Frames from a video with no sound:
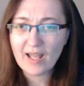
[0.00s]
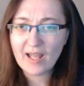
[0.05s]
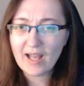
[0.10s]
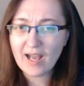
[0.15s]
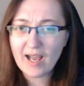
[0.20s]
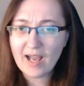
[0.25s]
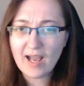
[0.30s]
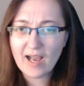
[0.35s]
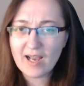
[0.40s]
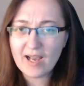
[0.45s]

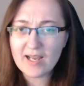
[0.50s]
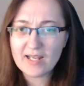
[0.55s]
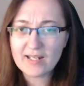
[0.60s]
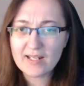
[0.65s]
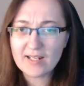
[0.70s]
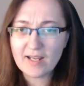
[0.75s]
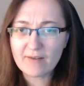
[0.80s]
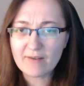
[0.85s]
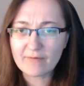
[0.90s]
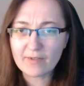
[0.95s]
I
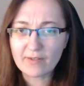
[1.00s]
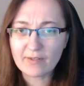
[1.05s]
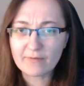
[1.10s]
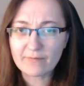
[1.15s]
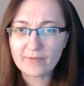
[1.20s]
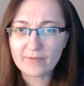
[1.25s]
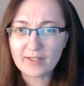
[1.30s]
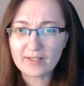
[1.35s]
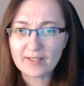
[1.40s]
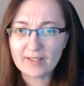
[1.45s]
never
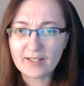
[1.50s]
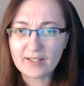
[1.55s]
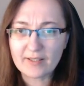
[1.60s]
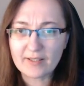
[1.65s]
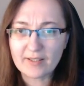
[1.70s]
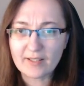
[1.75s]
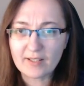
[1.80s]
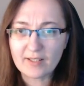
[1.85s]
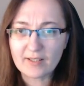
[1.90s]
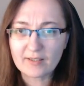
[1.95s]
felt
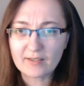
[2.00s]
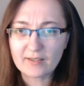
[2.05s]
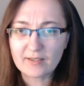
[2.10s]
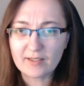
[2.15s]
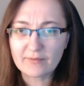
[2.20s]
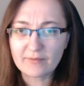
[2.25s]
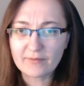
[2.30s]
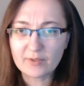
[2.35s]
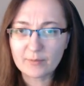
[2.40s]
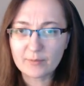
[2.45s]
anything
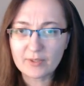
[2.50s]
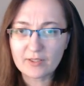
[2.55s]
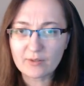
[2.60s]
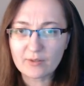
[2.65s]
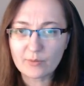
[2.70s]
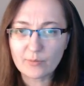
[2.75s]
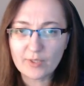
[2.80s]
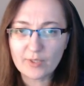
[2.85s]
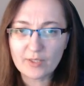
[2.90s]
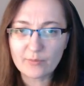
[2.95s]
uncomfortable
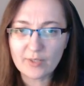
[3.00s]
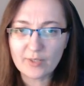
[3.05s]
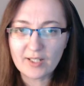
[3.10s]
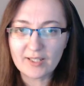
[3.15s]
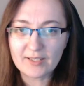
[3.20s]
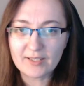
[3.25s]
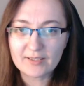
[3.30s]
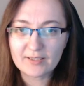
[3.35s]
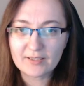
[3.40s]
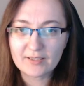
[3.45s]
with
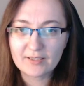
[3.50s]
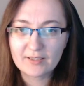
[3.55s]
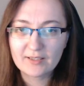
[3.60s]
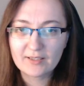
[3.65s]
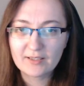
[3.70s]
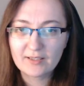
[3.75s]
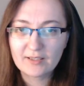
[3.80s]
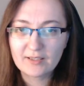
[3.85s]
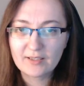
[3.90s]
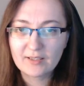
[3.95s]
what?
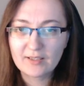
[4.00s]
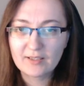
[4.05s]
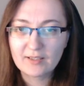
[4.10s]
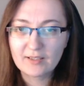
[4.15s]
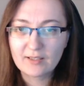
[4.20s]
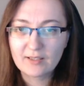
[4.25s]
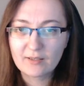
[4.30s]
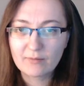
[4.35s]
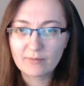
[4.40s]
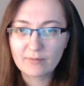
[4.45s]

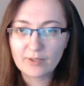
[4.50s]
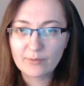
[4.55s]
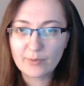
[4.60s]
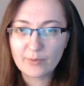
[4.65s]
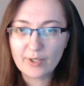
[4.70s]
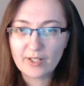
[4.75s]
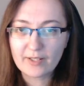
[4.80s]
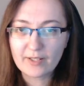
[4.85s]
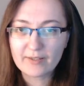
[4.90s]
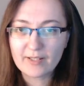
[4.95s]
With
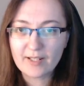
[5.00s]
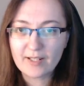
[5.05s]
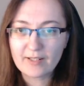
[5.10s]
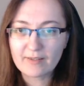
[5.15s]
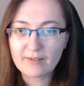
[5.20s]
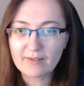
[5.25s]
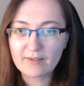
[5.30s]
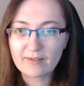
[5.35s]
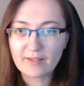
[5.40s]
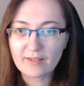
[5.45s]
what? That
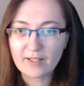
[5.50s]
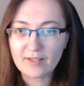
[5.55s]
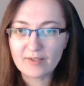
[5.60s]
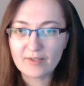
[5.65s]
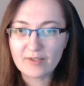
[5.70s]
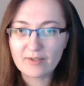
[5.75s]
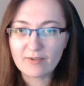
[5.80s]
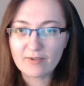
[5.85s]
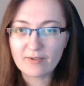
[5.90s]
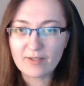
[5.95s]
like
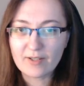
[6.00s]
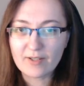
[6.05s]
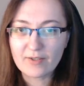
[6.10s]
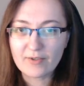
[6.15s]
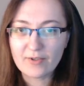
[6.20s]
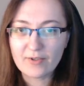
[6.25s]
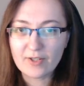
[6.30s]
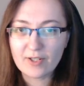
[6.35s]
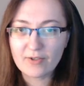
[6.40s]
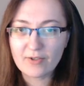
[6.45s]
story is
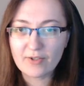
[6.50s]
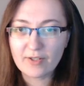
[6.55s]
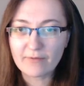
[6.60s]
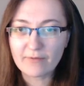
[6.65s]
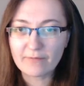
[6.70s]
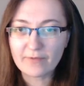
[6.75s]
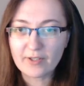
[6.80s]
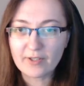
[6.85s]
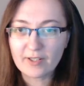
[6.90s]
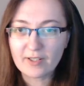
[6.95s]
changing
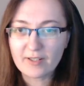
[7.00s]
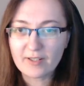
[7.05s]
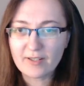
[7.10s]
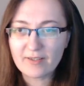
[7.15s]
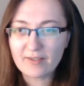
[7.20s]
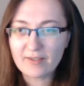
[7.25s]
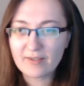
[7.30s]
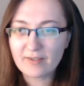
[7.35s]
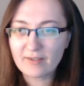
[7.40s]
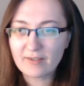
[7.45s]

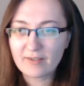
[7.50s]
focus?